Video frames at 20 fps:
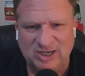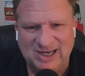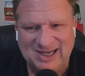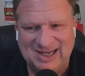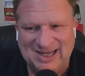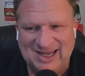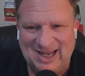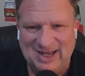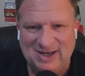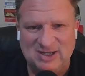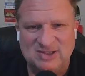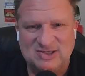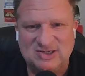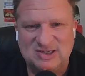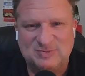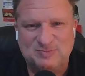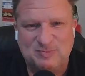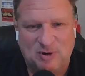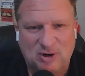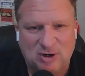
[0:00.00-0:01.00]
And again, this
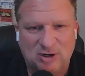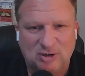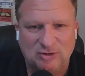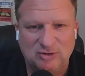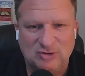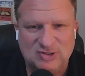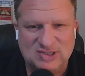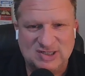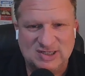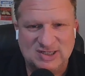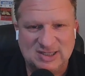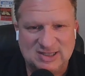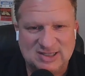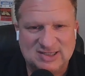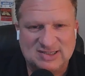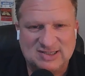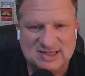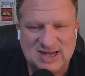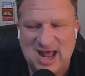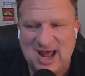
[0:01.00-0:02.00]
is part of losing at
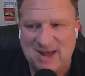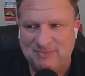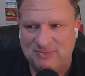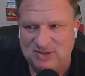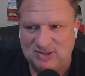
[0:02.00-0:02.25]
the snap.